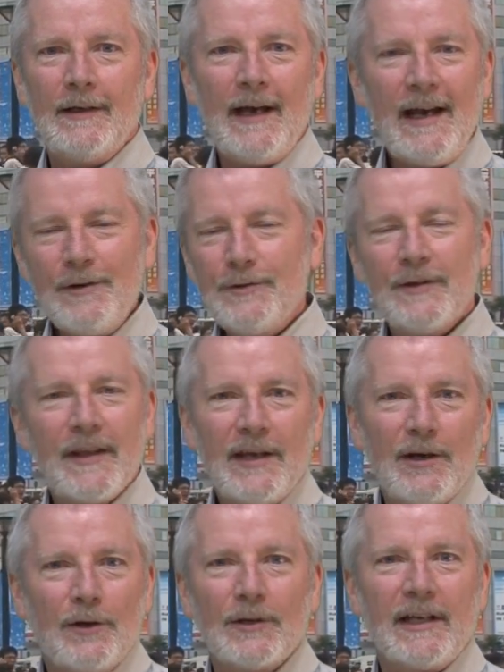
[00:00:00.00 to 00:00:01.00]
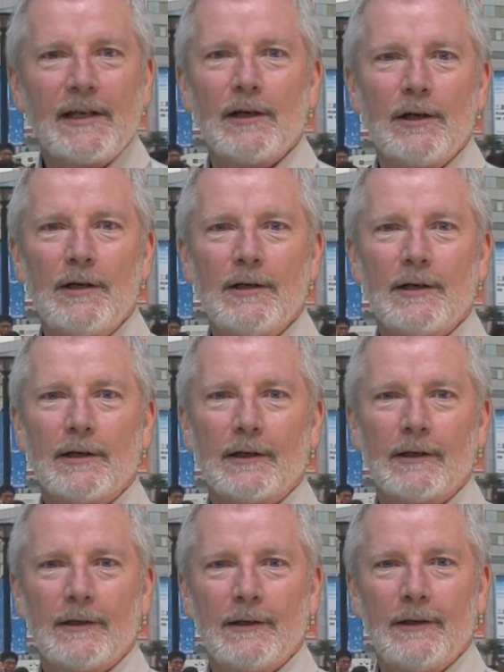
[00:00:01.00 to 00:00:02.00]
How do they all get along?
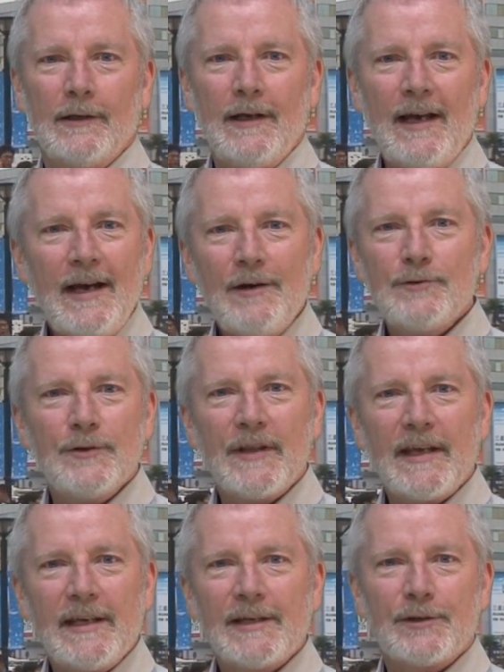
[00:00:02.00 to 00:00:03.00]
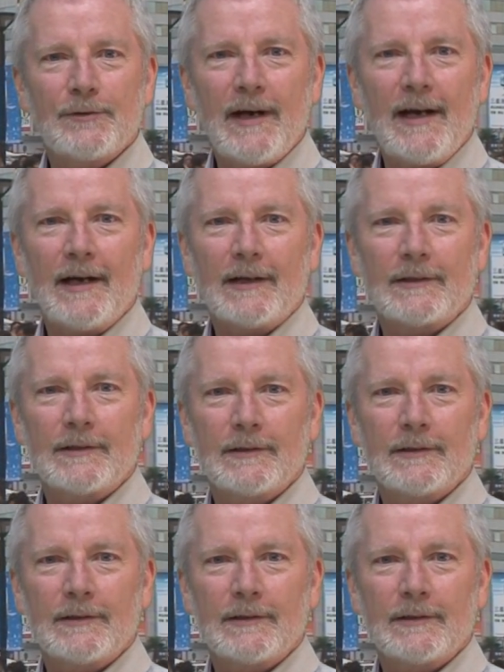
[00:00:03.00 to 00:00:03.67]
How do they interact?